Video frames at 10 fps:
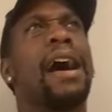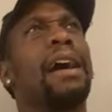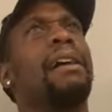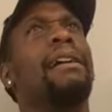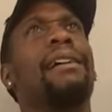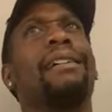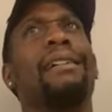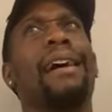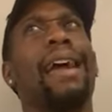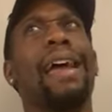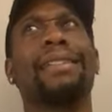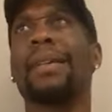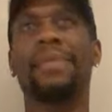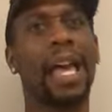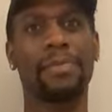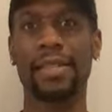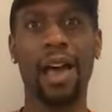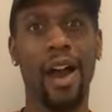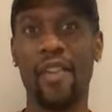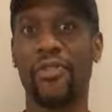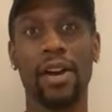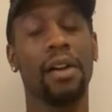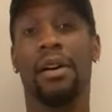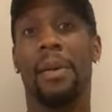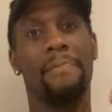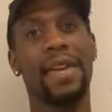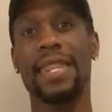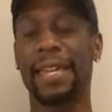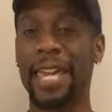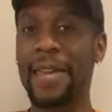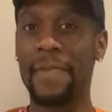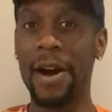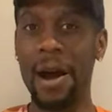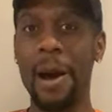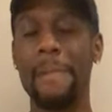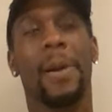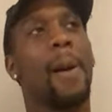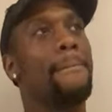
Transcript: And sometimes it's hard for me to keep up.